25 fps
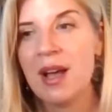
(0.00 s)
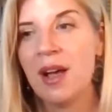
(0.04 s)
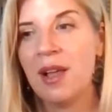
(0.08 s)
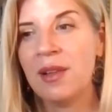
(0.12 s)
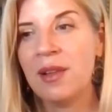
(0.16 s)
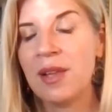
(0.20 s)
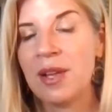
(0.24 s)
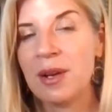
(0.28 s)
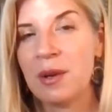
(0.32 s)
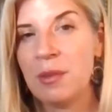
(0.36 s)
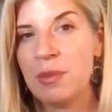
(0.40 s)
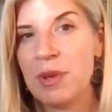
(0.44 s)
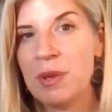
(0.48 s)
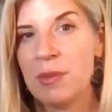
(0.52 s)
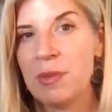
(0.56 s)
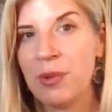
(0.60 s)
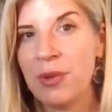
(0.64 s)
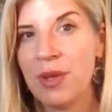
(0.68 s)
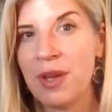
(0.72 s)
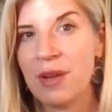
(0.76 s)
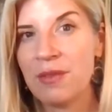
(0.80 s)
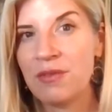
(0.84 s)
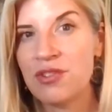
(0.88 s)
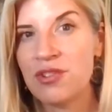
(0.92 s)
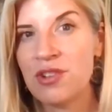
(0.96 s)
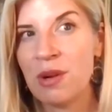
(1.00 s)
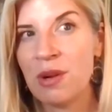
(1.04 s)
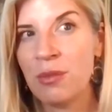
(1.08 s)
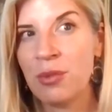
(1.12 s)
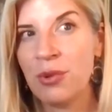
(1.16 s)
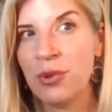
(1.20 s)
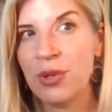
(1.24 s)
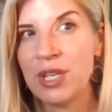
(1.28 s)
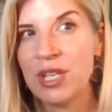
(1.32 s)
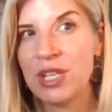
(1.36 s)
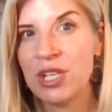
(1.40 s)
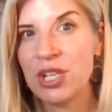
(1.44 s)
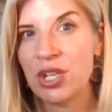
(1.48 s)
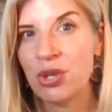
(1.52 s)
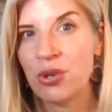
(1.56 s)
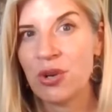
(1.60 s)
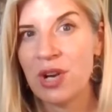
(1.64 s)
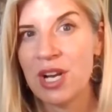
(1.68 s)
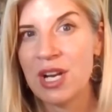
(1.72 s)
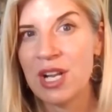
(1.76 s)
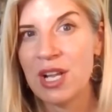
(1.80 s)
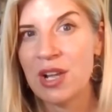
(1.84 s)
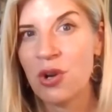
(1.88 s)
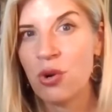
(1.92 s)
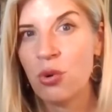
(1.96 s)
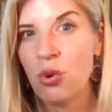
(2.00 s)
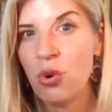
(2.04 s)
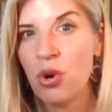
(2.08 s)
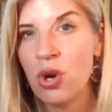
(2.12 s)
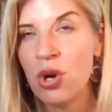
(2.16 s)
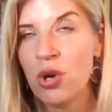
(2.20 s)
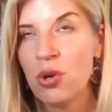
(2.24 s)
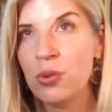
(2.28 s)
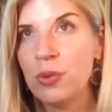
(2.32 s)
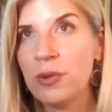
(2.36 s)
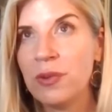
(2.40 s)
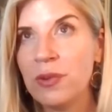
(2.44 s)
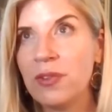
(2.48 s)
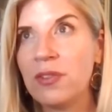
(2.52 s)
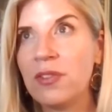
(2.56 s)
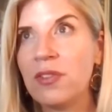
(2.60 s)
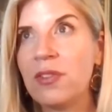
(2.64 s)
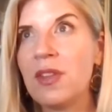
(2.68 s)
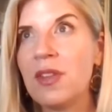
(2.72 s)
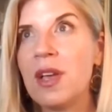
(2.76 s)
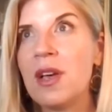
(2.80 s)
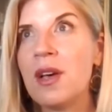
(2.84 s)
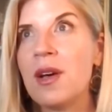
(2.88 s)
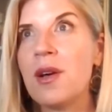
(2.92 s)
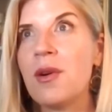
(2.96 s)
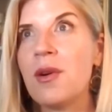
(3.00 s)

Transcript: A lot of people have trouble integrating quotes.